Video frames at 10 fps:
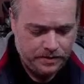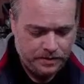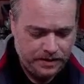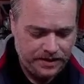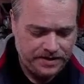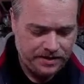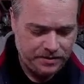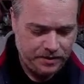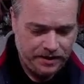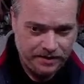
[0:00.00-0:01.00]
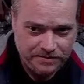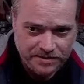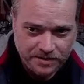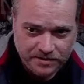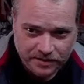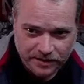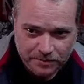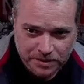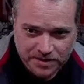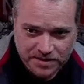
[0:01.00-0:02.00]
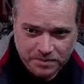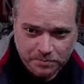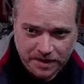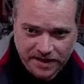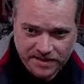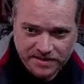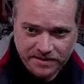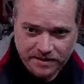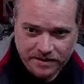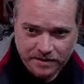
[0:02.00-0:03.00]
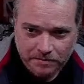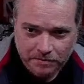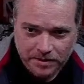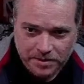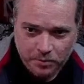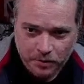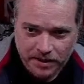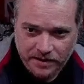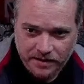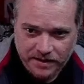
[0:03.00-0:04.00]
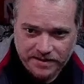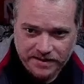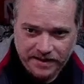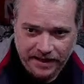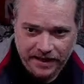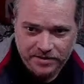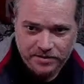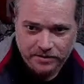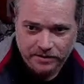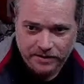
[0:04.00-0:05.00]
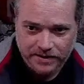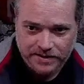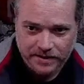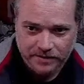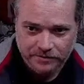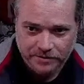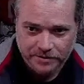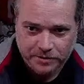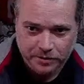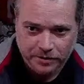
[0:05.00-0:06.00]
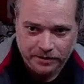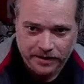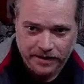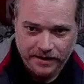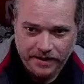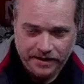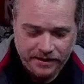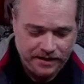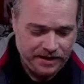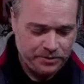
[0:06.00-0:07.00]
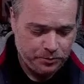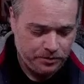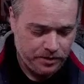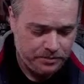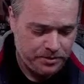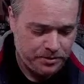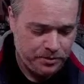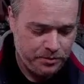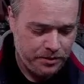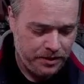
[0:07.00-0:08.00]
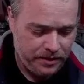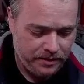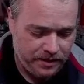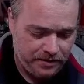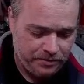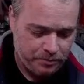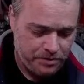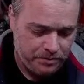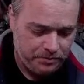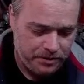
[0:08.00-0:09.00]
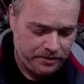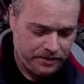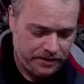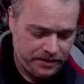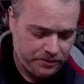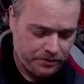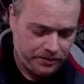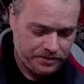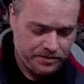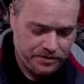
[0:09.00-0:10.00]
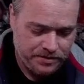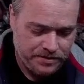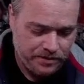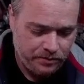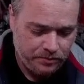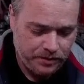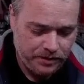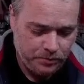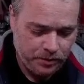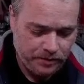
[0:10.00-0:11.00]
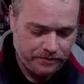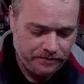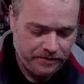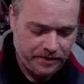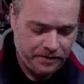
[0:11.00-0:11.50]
Like I said, you have such a limited space between this catch on this side for your coil leg and the actual grub screw that 3mm ID coils just don't really work very